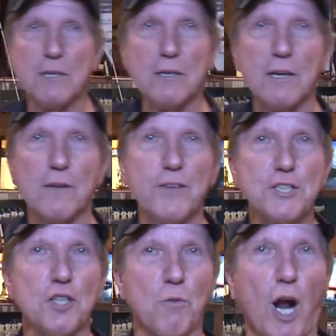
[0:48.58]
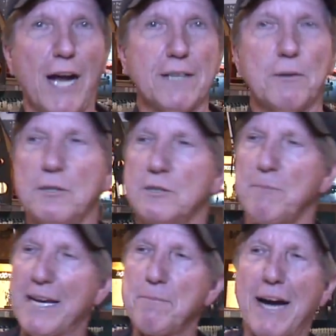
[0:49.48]
fishing rod. It's
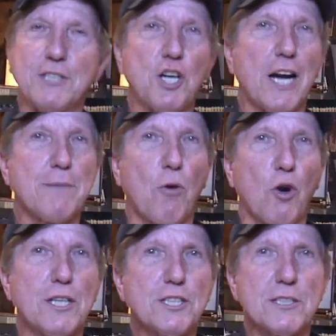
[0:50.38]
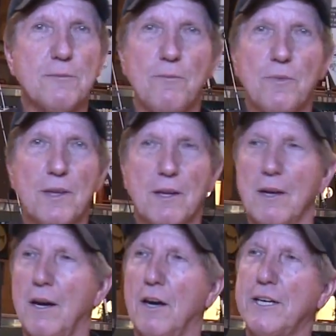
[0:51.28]
made by Johnny Morris.
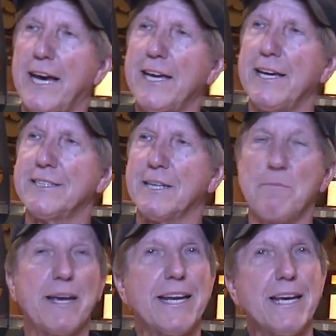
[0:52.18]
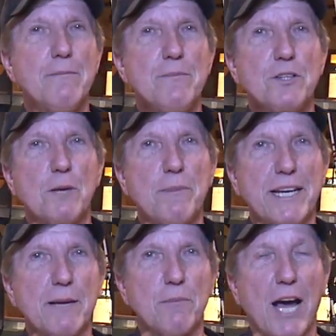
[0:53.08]
Okay, it's a medium to
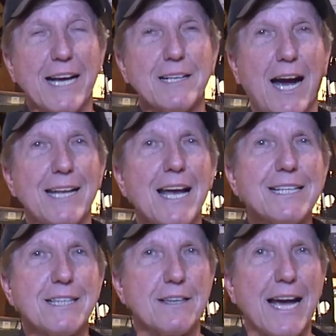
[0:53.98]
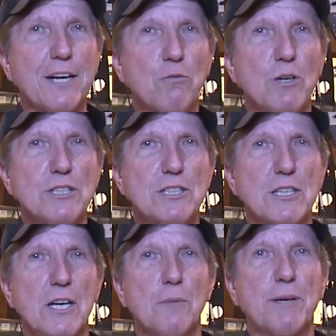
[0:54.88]
medium-like. I like the lighter ones
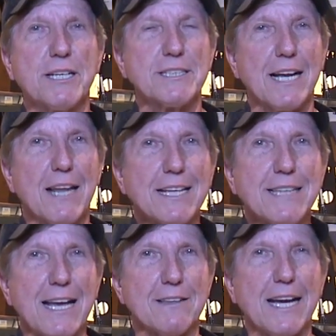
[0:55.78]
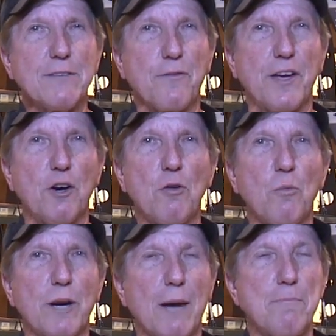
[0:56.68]
because I like that light feel
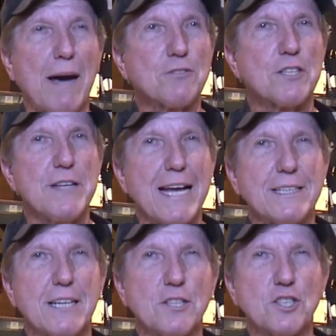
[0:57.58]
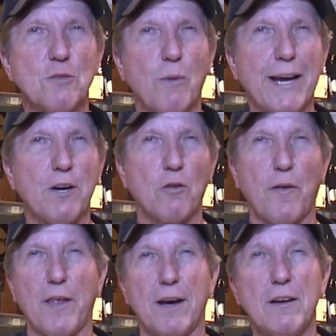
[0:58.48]
when I'm bouncing that tungsten weight
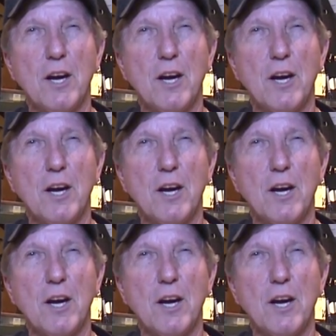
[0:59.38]
over the